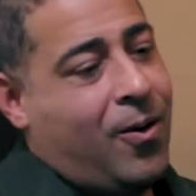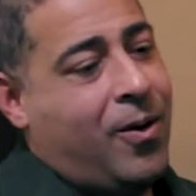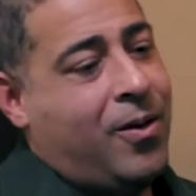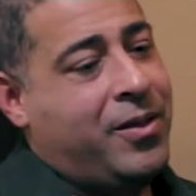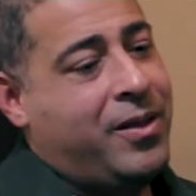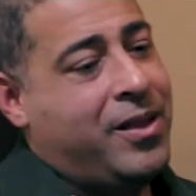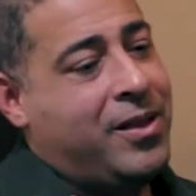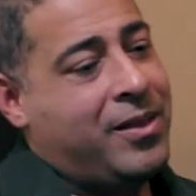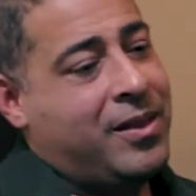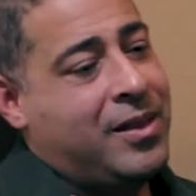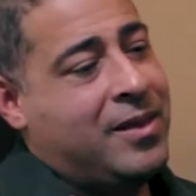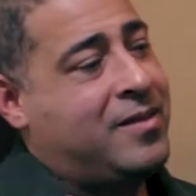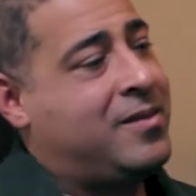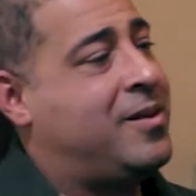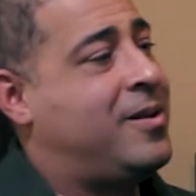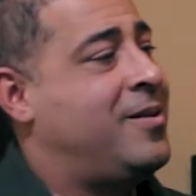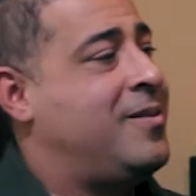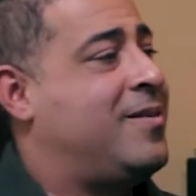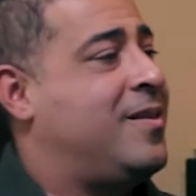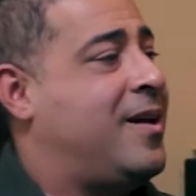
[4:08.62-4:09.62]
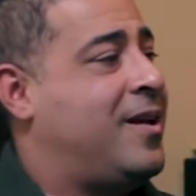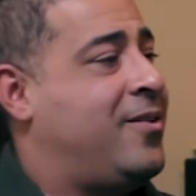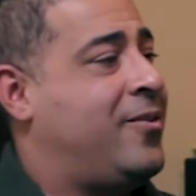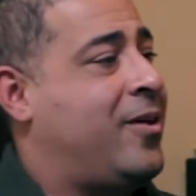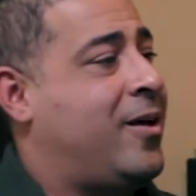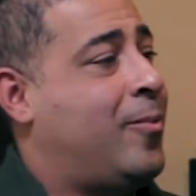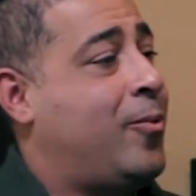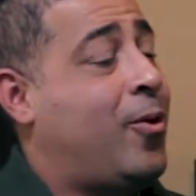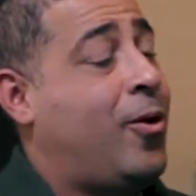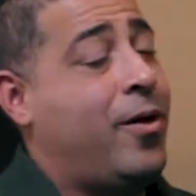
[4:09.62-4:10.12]
All healing is an inside
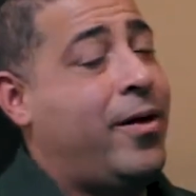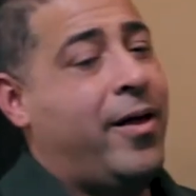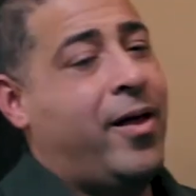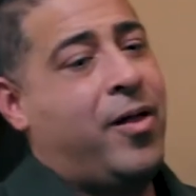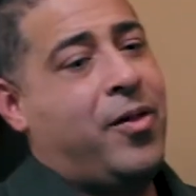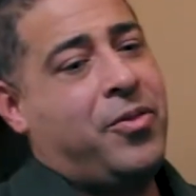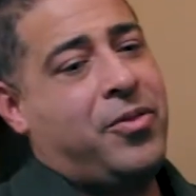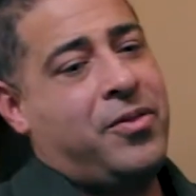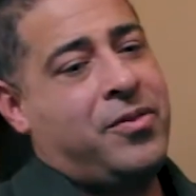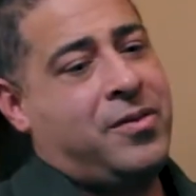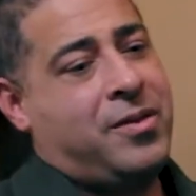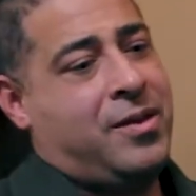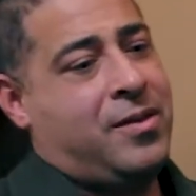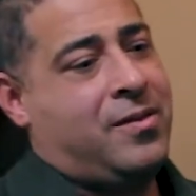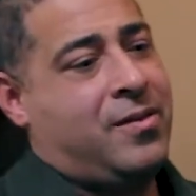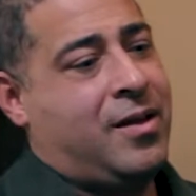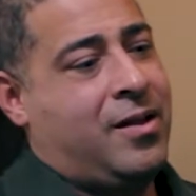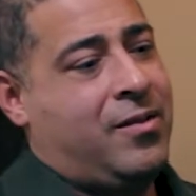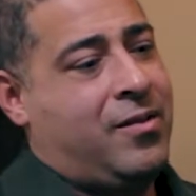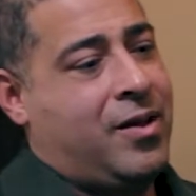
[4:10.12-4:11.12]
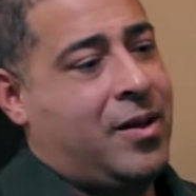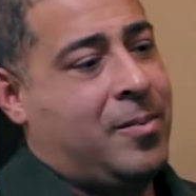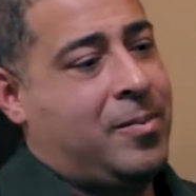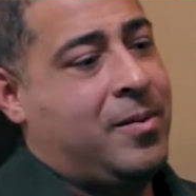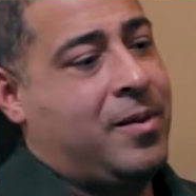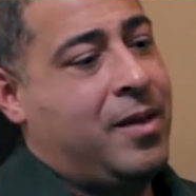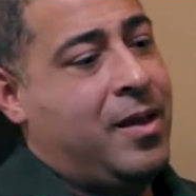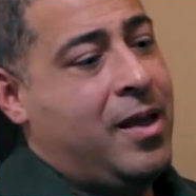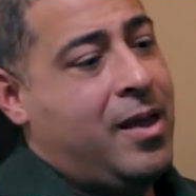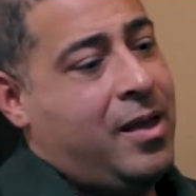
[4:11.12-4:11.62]
job. All health is an inside job.
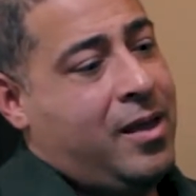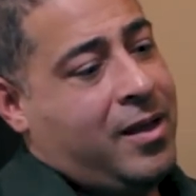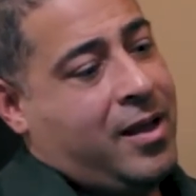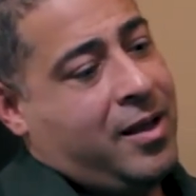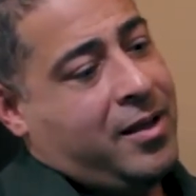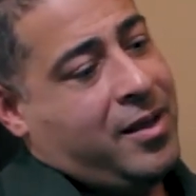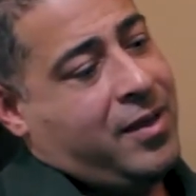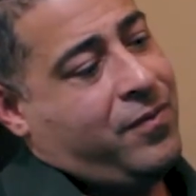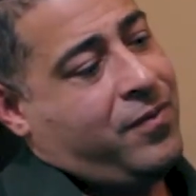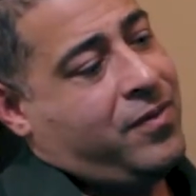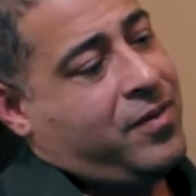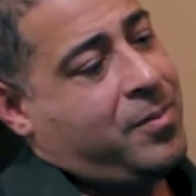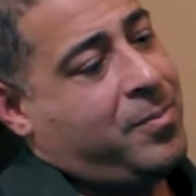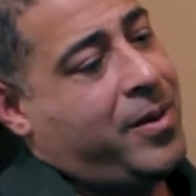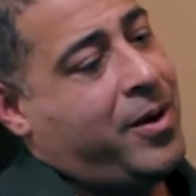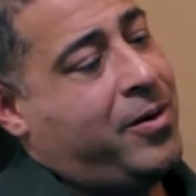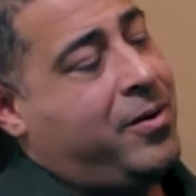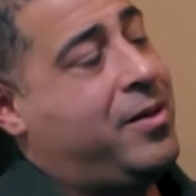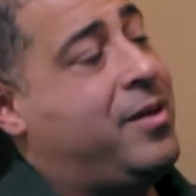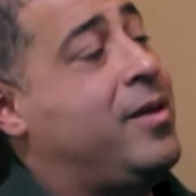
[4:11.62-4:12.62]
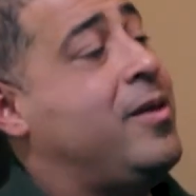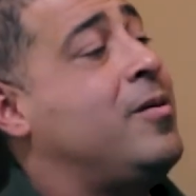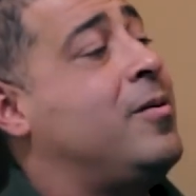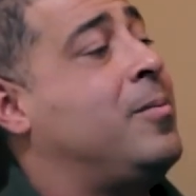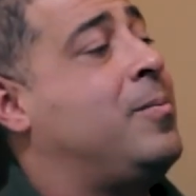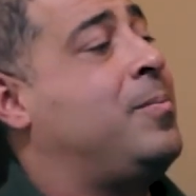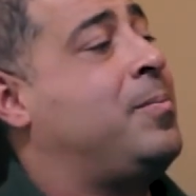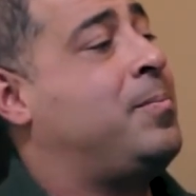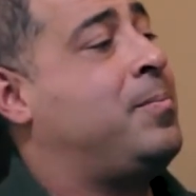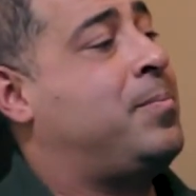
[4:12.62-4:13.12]
God gave us the power to
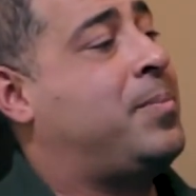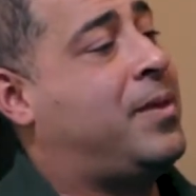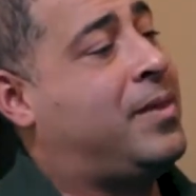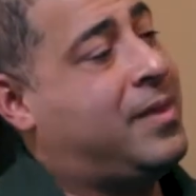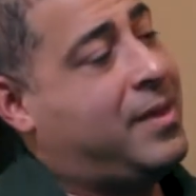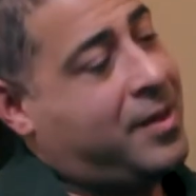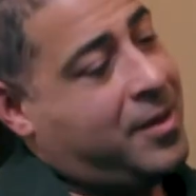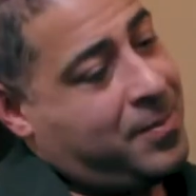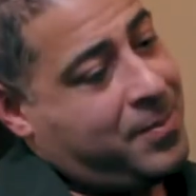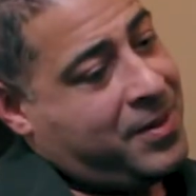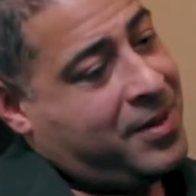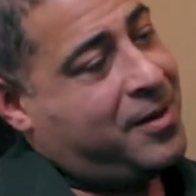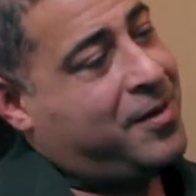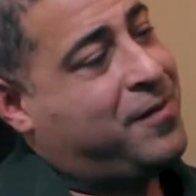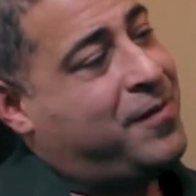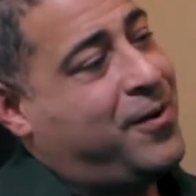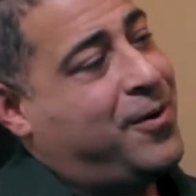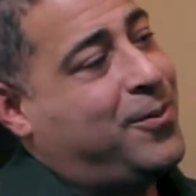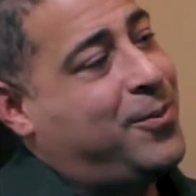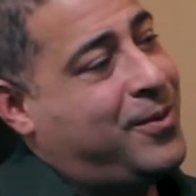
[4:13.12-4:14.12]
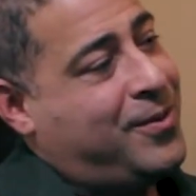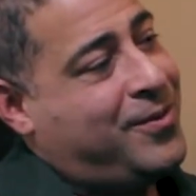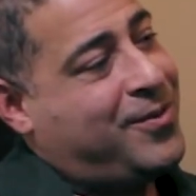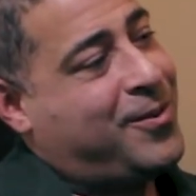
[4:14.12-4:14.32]
heal, but they can be interfered with.